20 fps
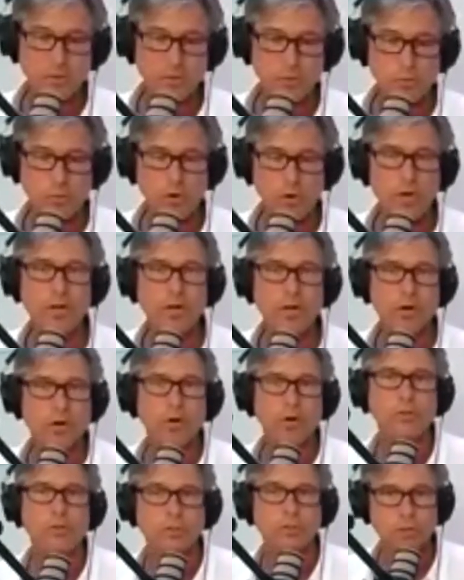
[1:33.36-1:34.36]
won or
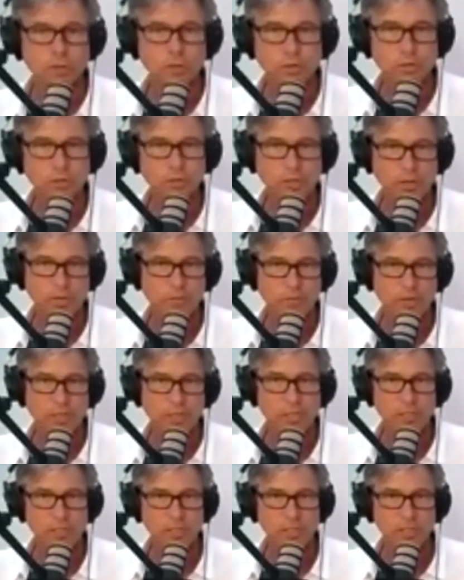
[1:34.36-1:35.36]
overturned your
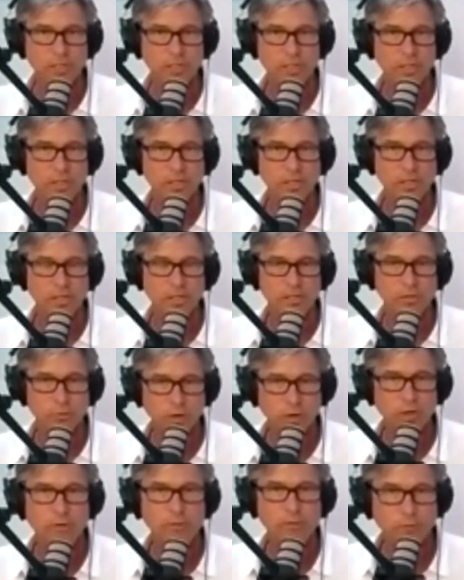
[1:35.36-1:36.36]
conviction at
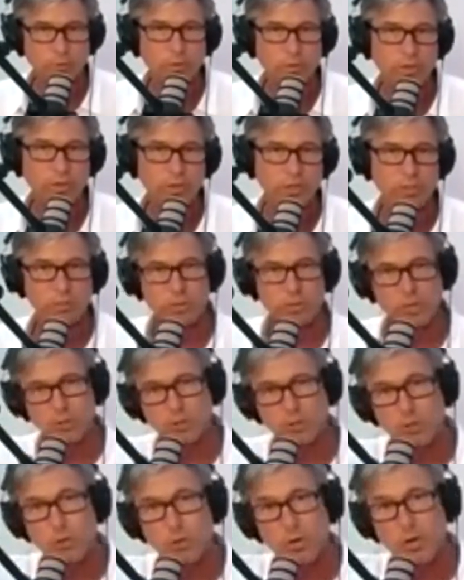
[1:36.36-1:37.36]
24 years, but it
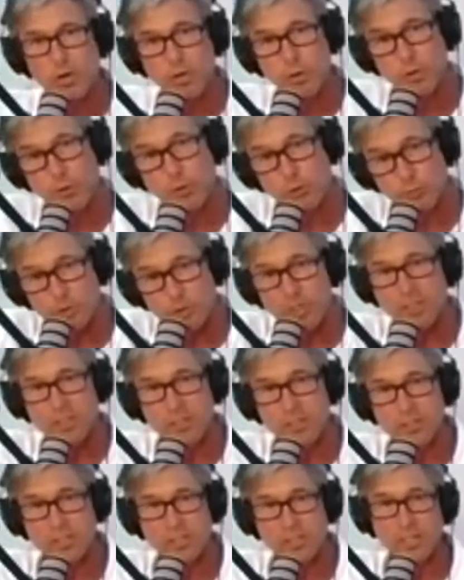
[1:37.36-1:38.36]
took you another 3
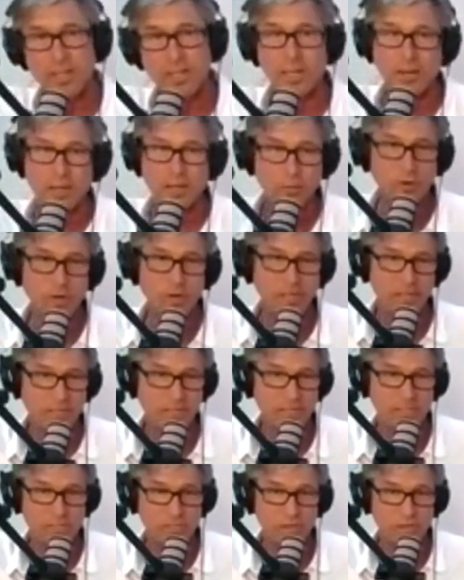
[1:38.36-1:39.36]
years to get out. And I want to get
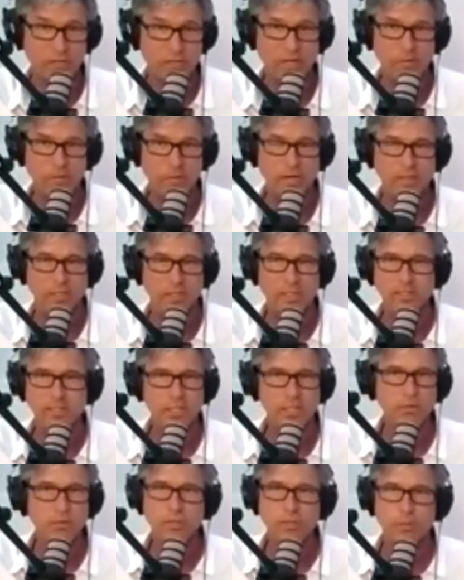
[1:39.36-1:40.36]
into talking about that because
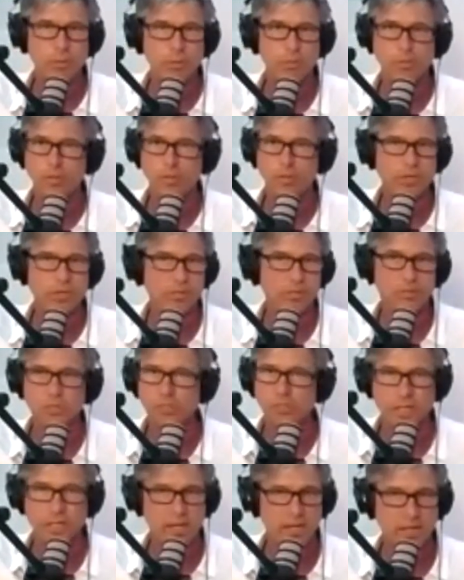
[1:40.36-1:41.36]
I don't think people even
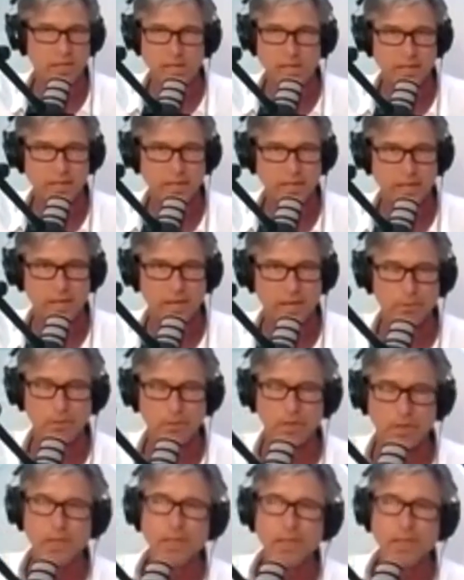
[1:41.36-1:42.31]
understand how that can happen.